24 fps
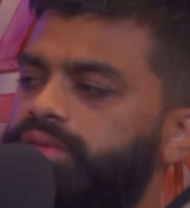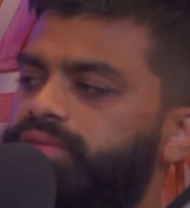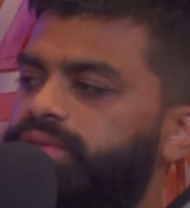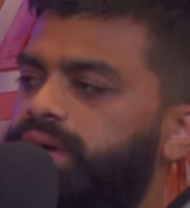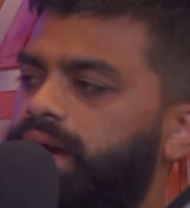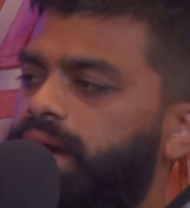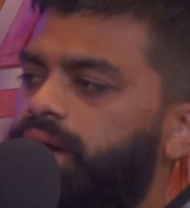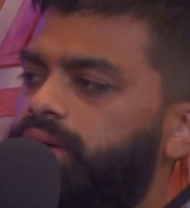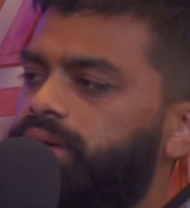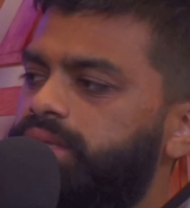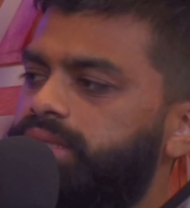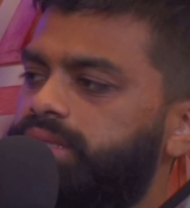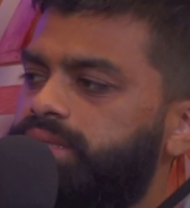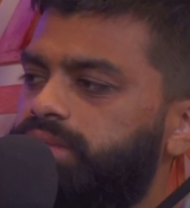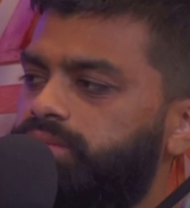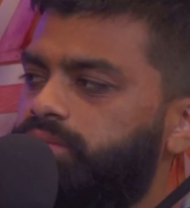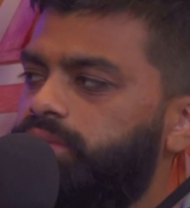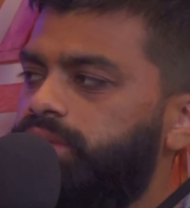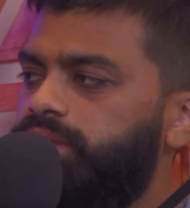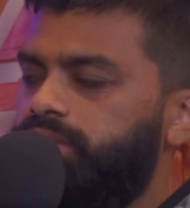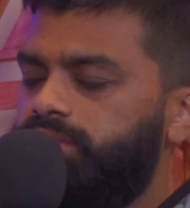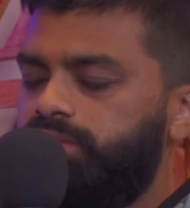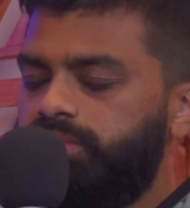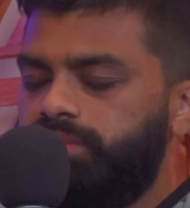with the virus, and
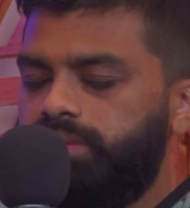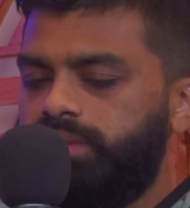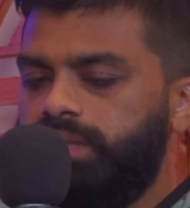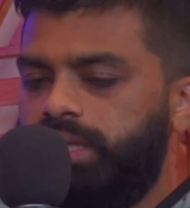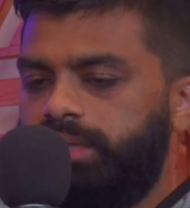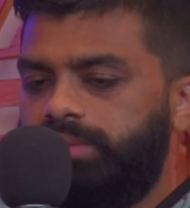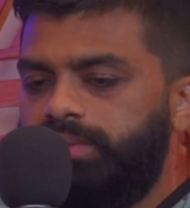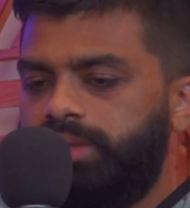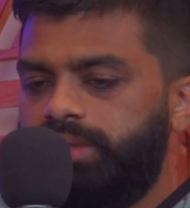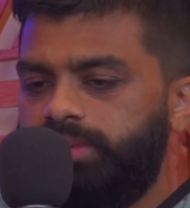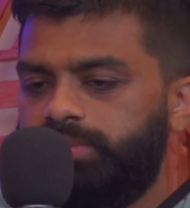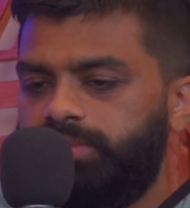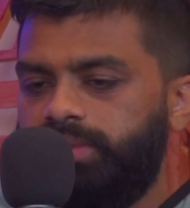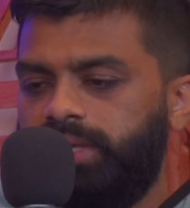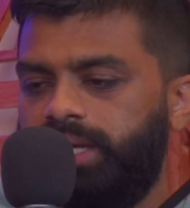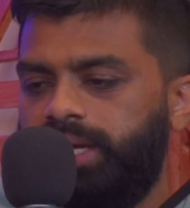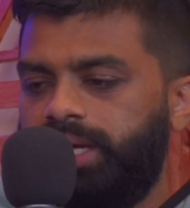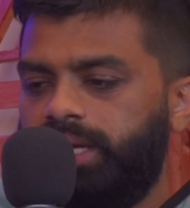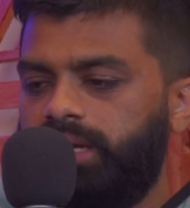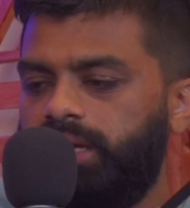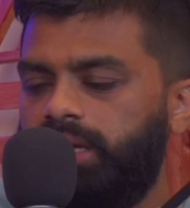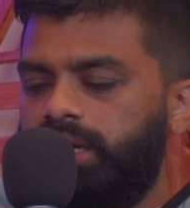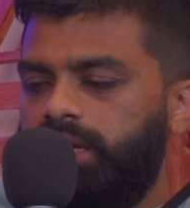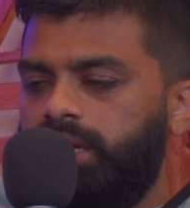we talked about this, but
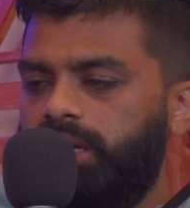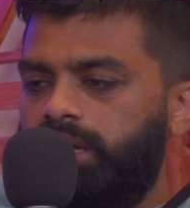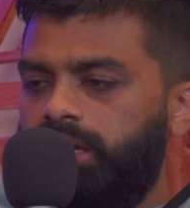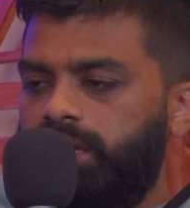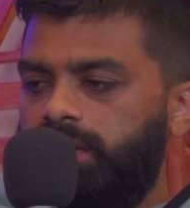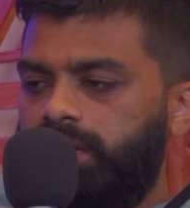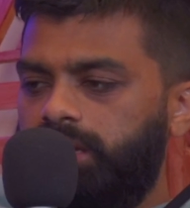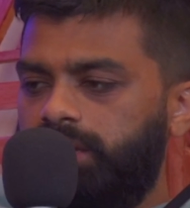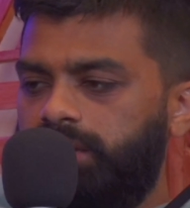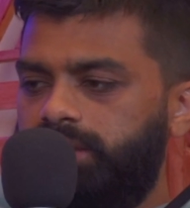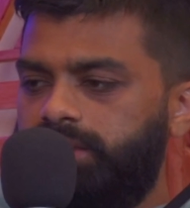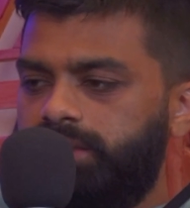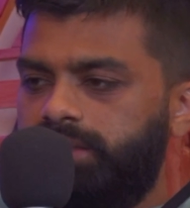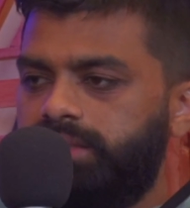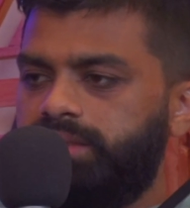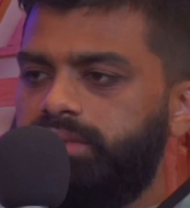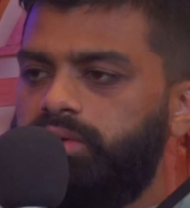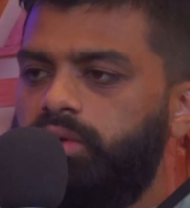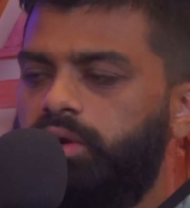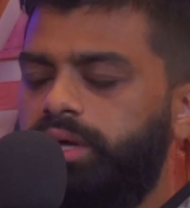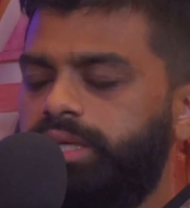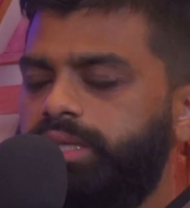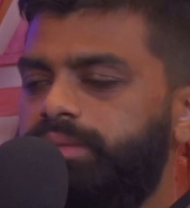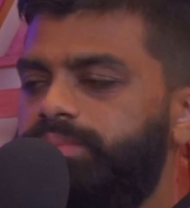like, this is
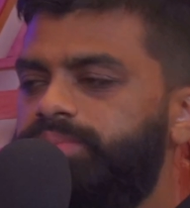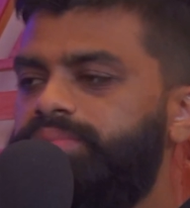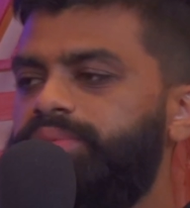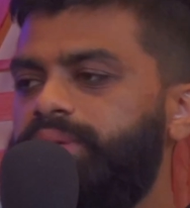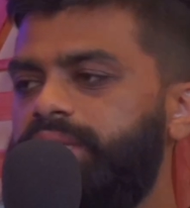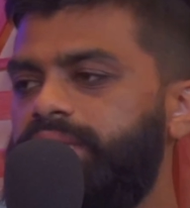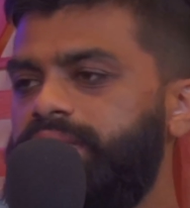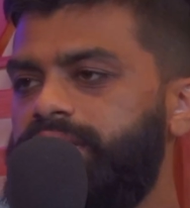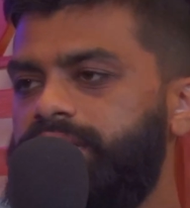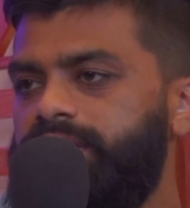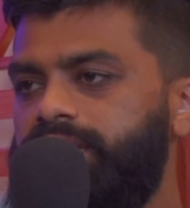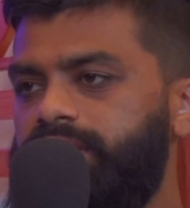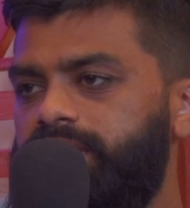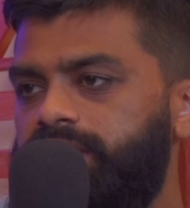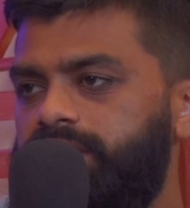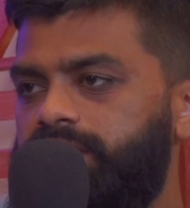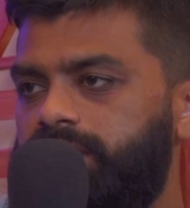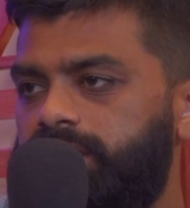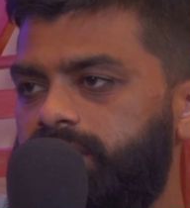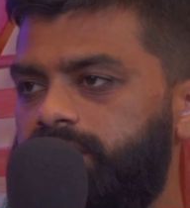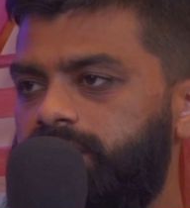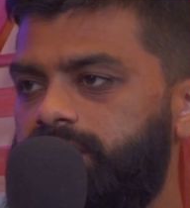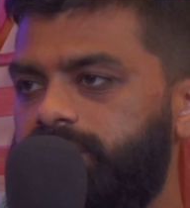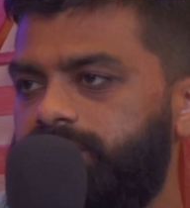going to
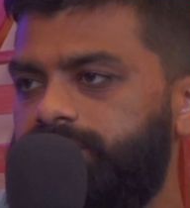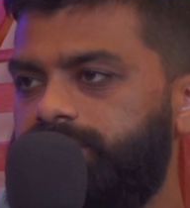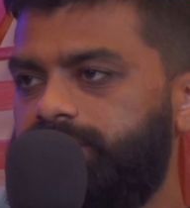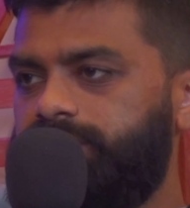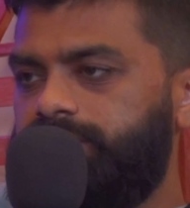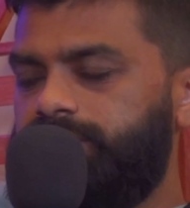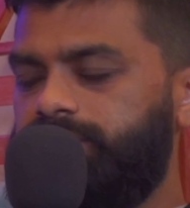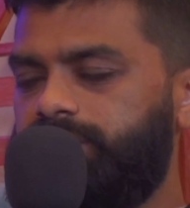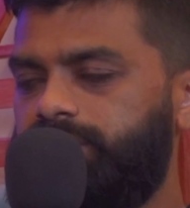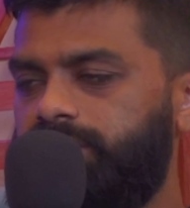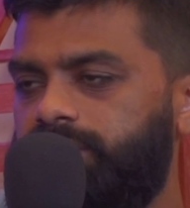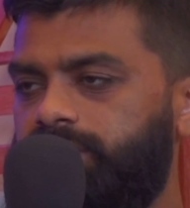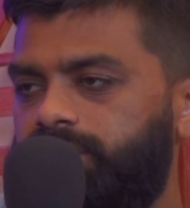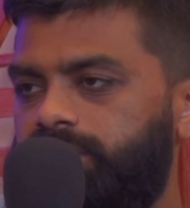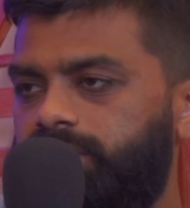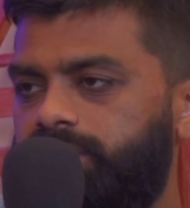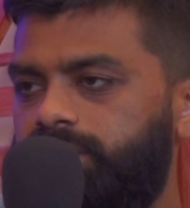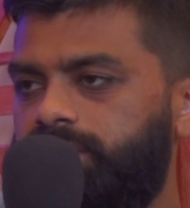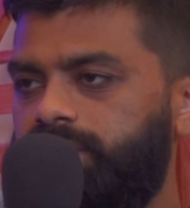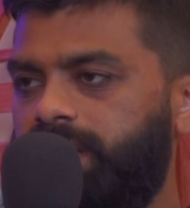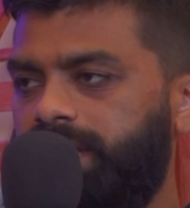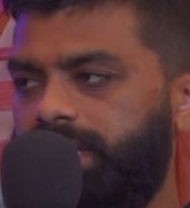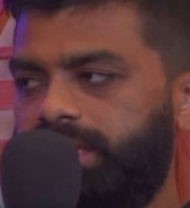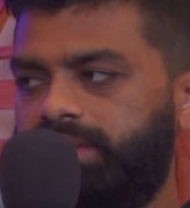be
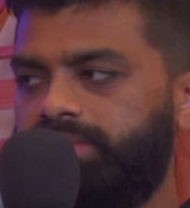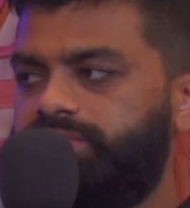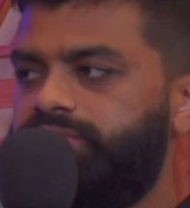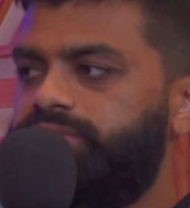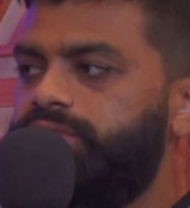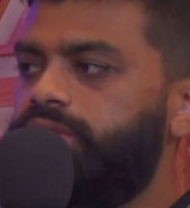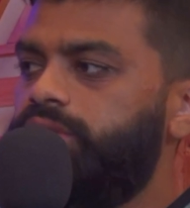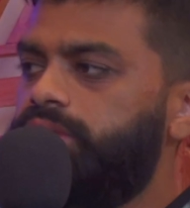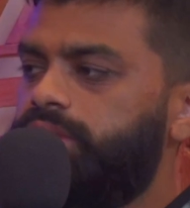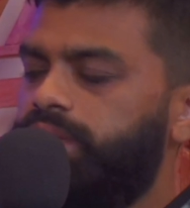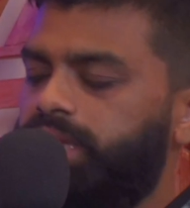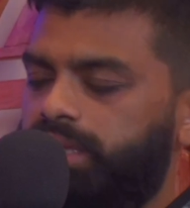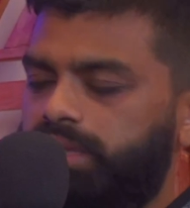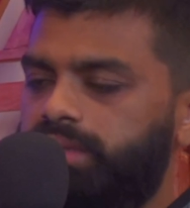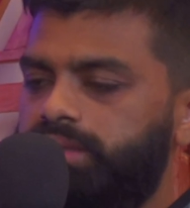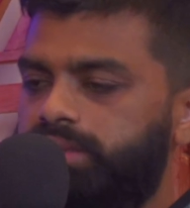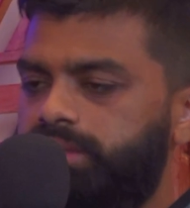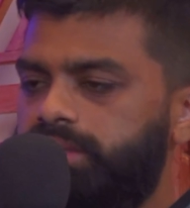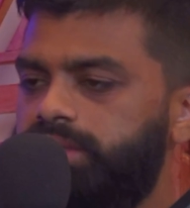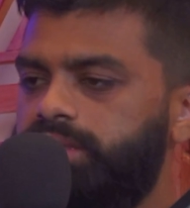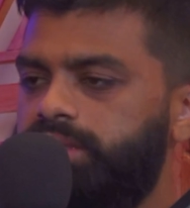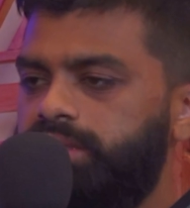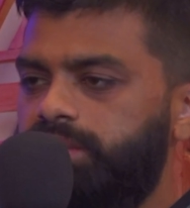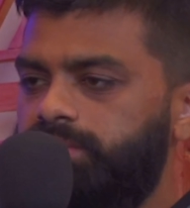like the flu. Like,
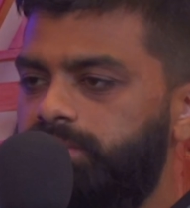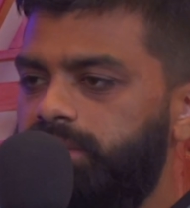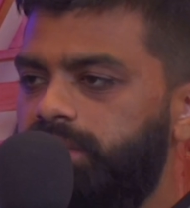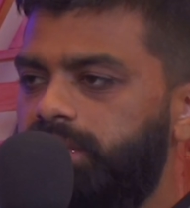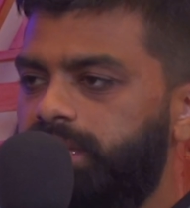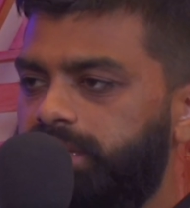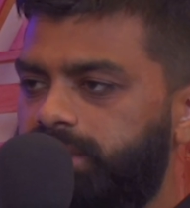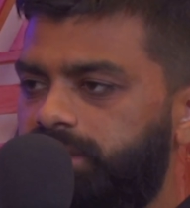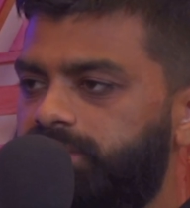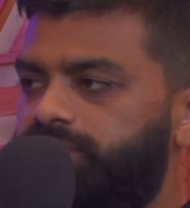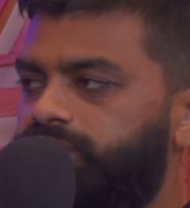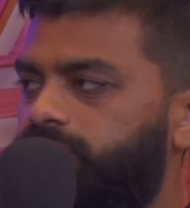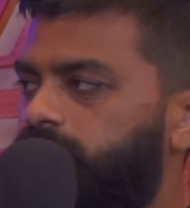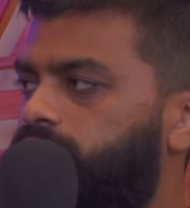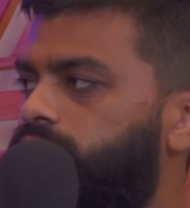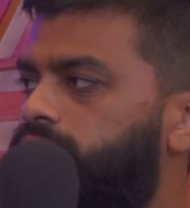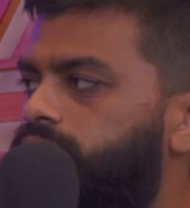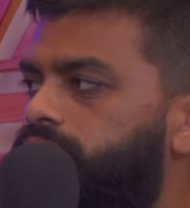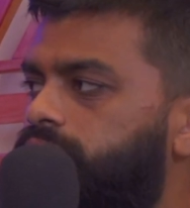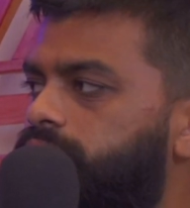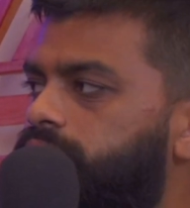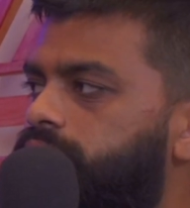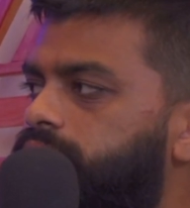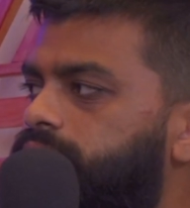it's going to be like the
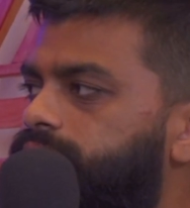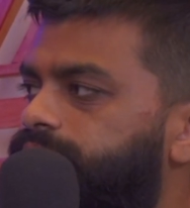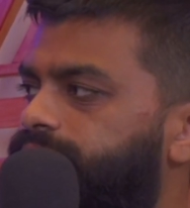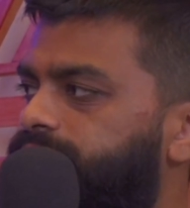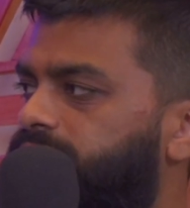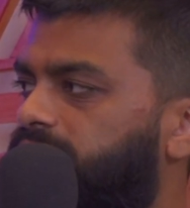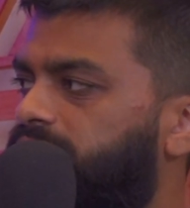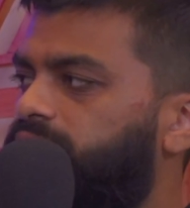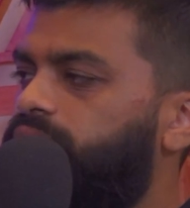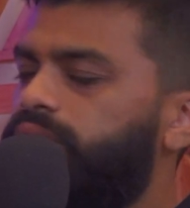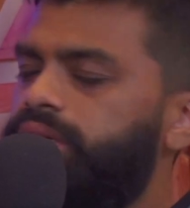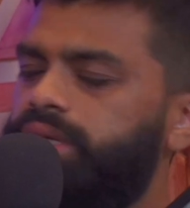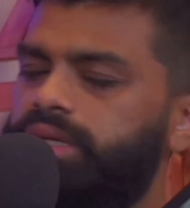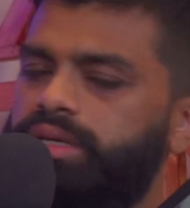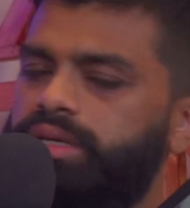flu. Every